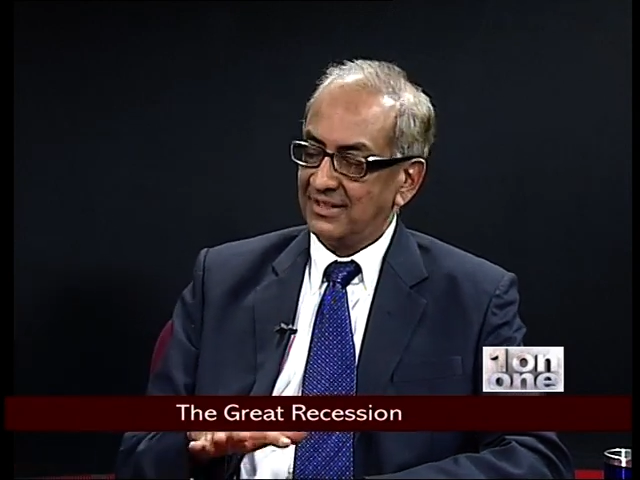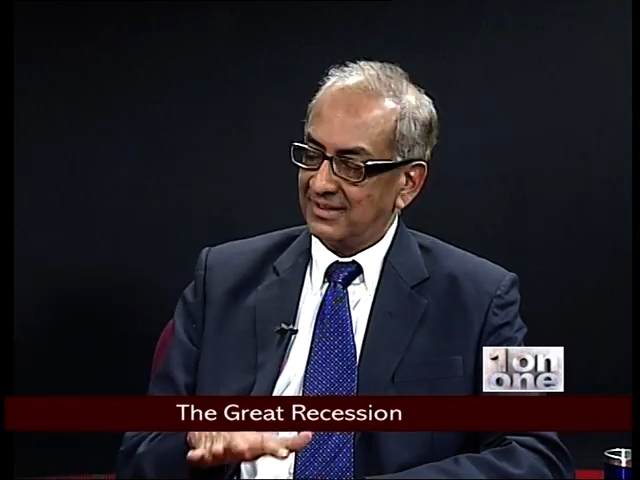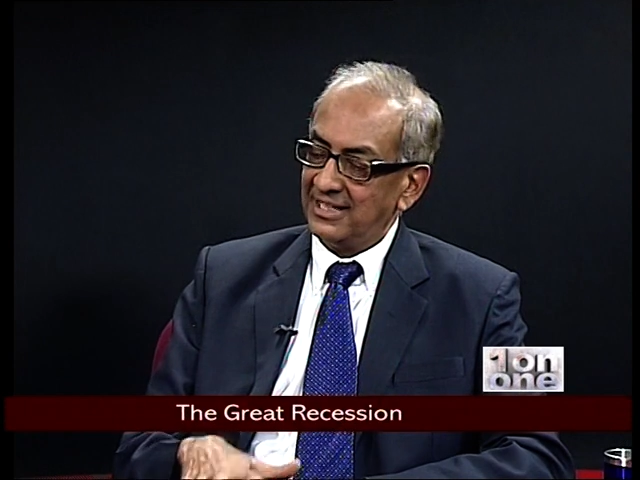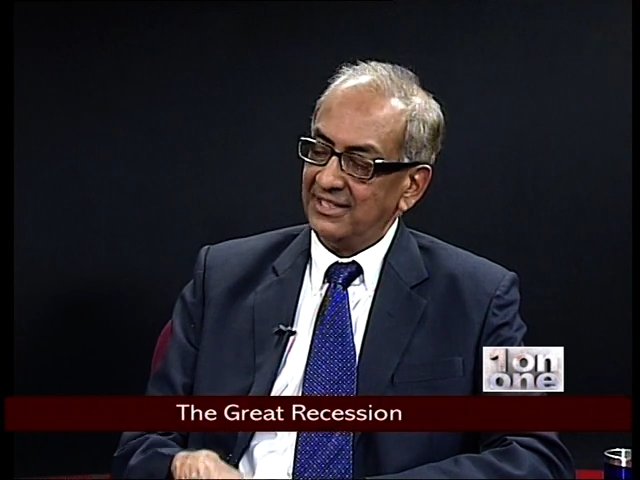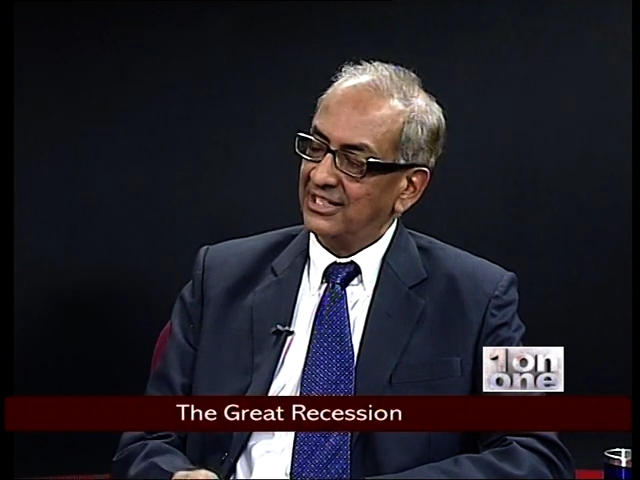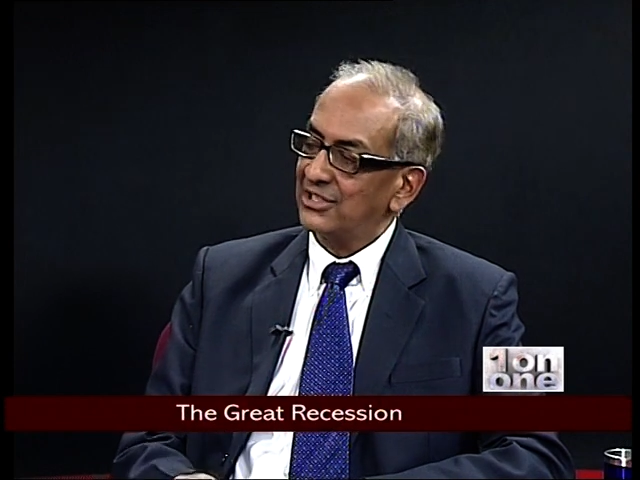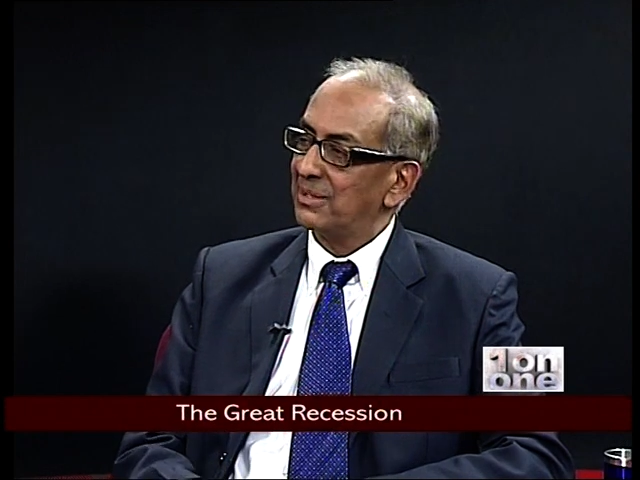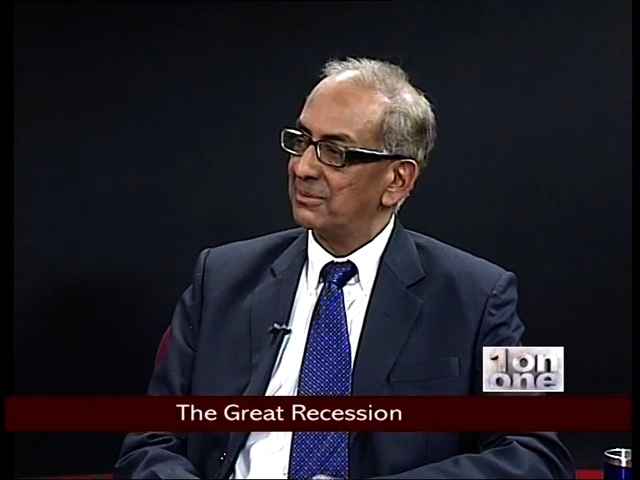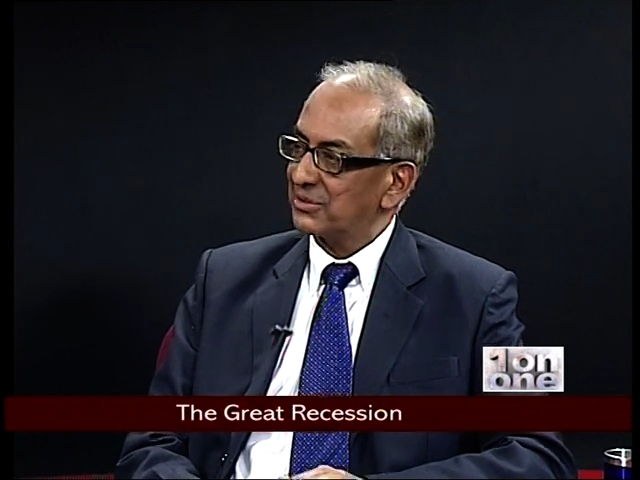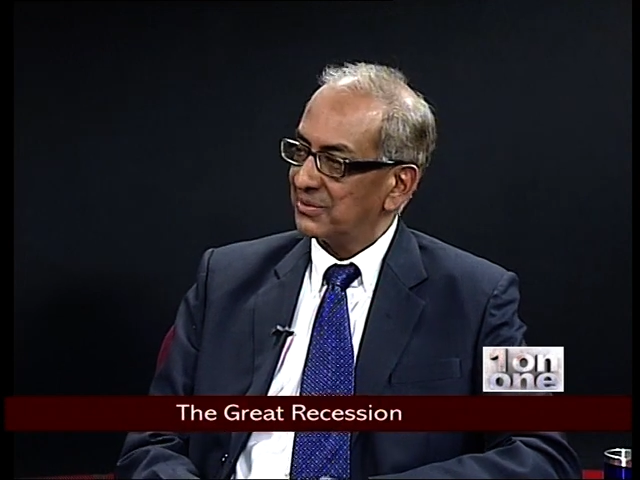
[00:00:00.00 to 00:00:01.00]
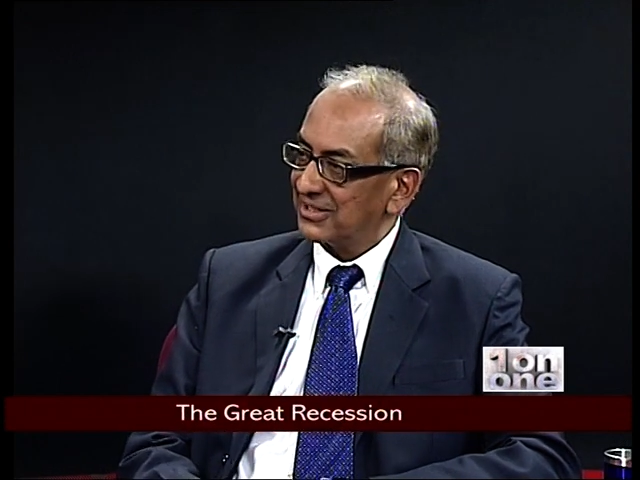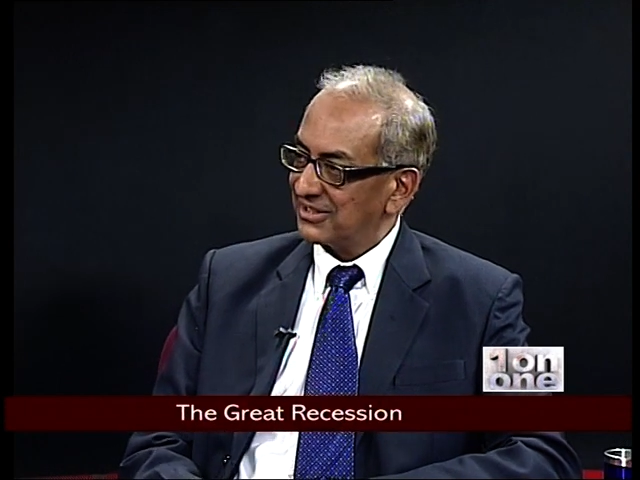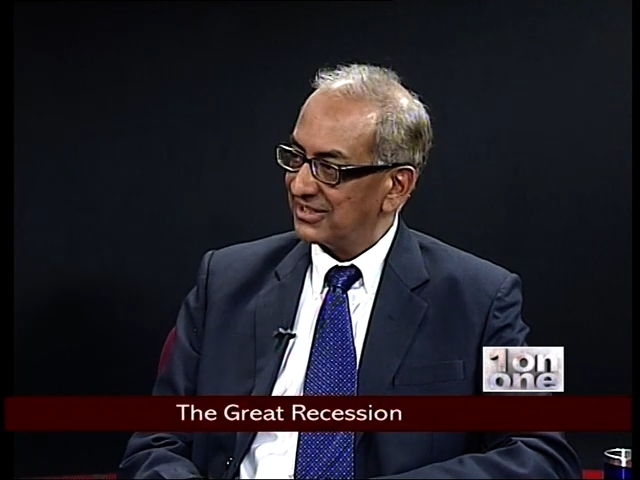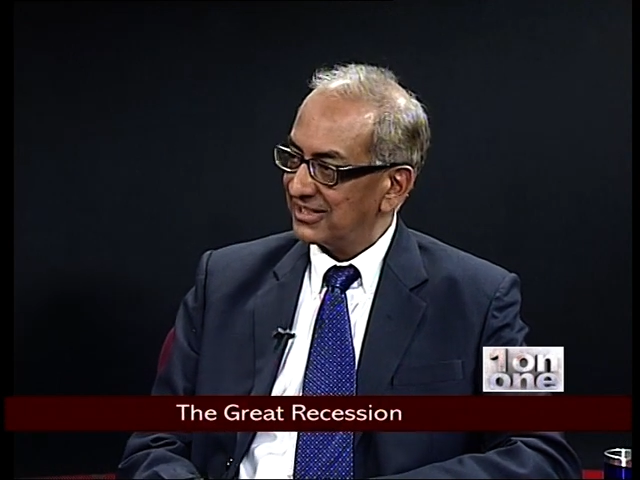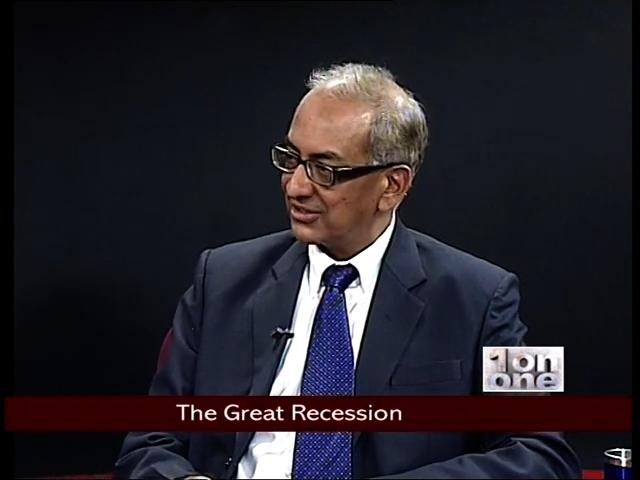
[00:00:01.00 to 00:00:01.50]
Let economics work
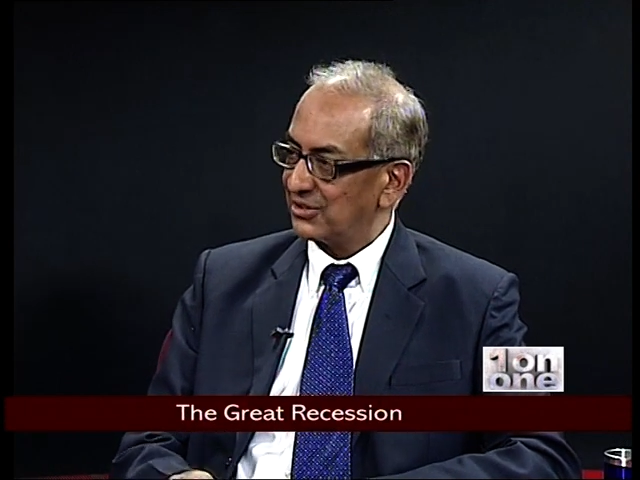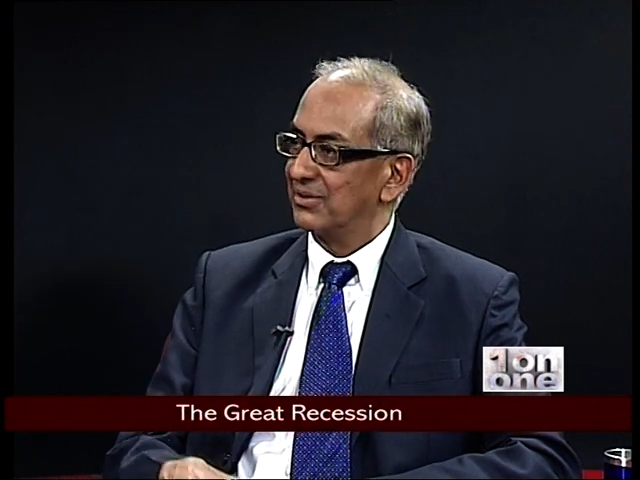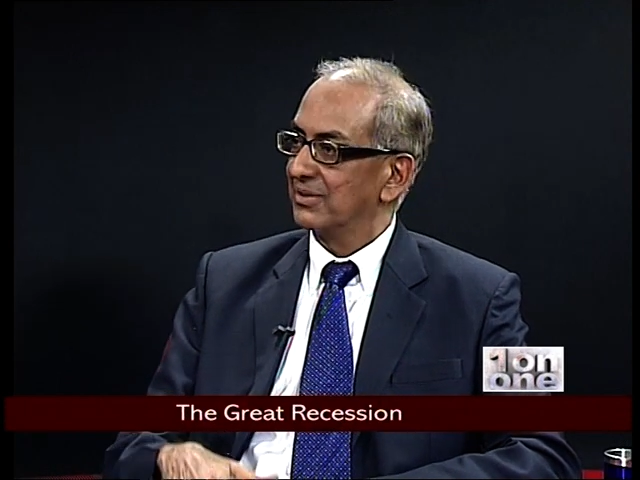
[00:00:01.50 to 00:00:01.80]
on its own.